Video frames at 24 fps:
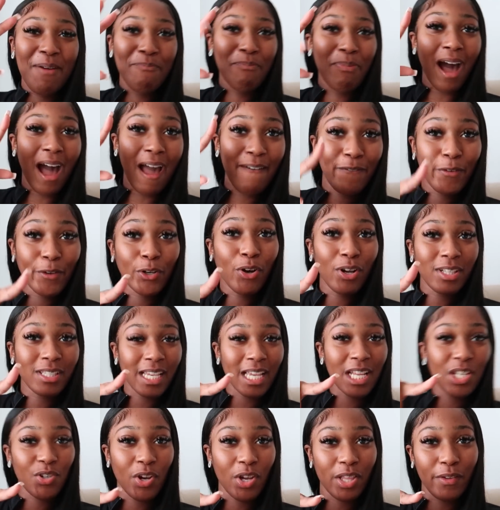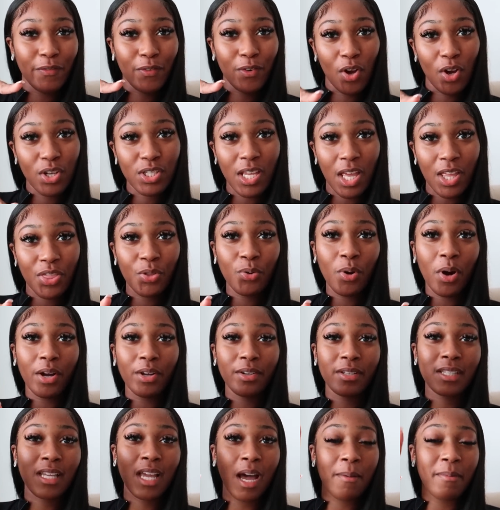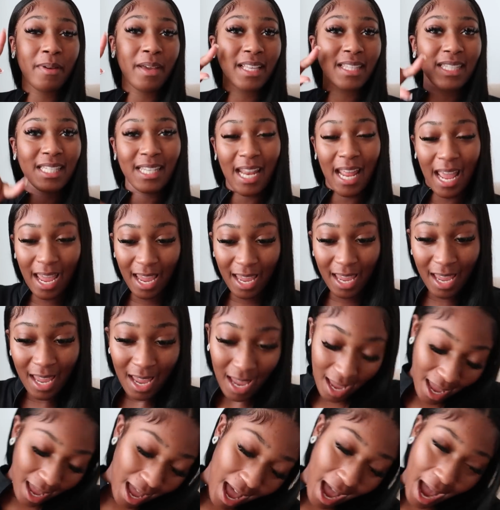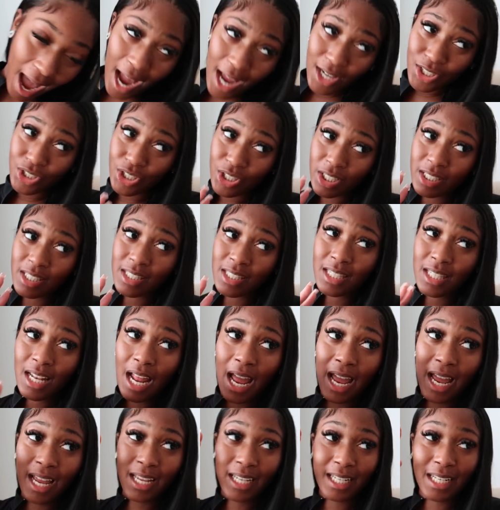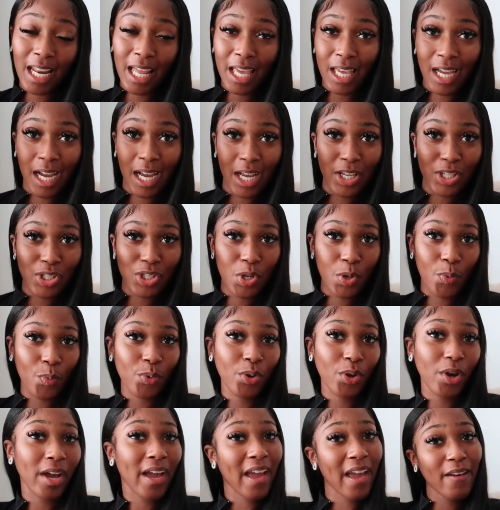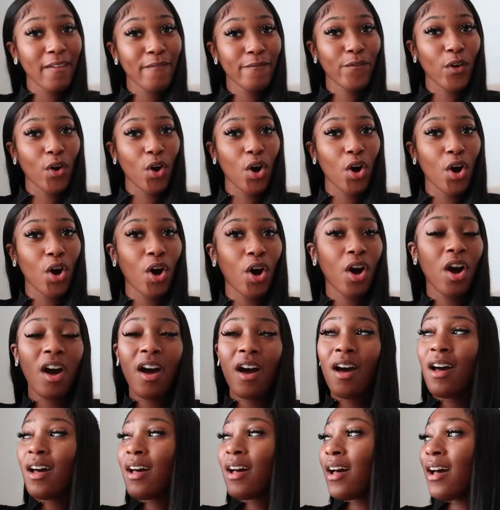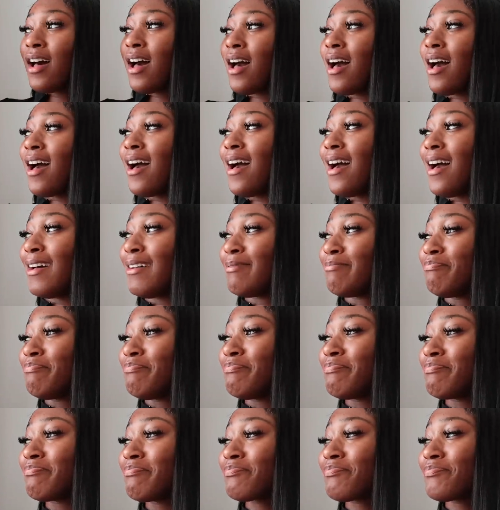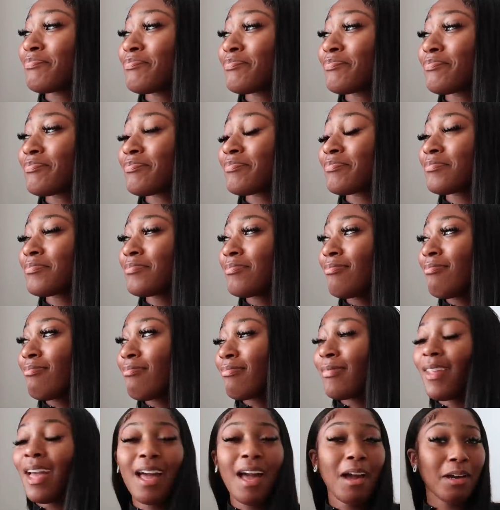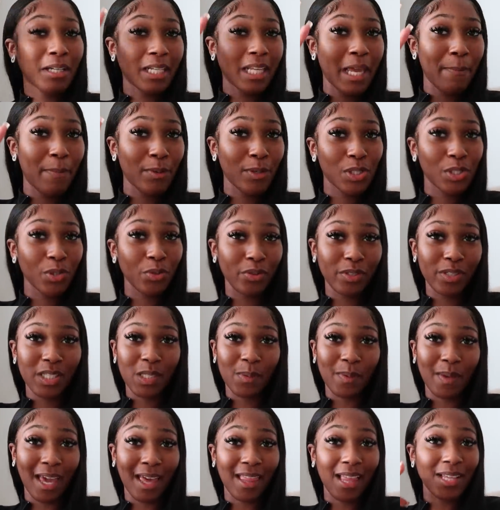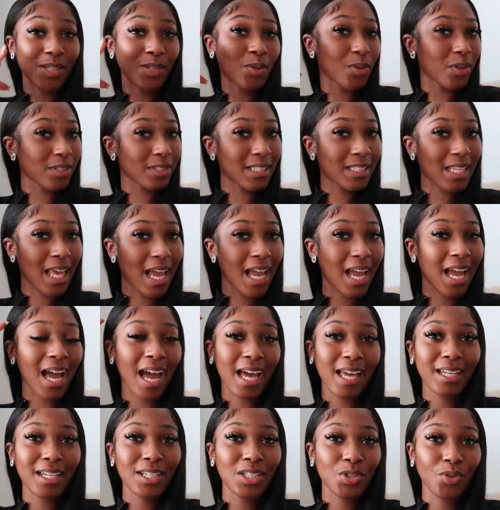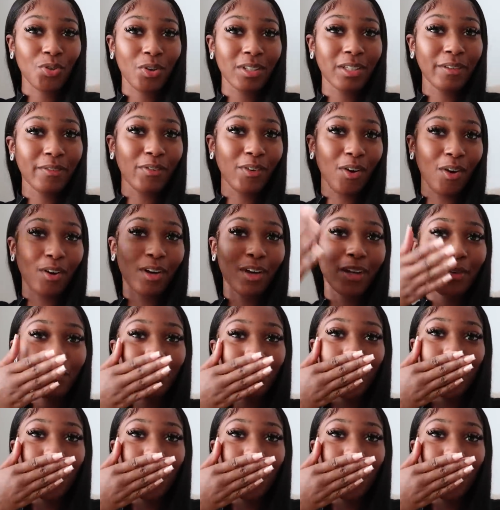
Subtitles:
But I forgot to intro the vlog, so I thought I'd just come here today and just like let you guys know what you're in for. And keep it short and sweet, that's all I've got to say, and enjoy the vlog.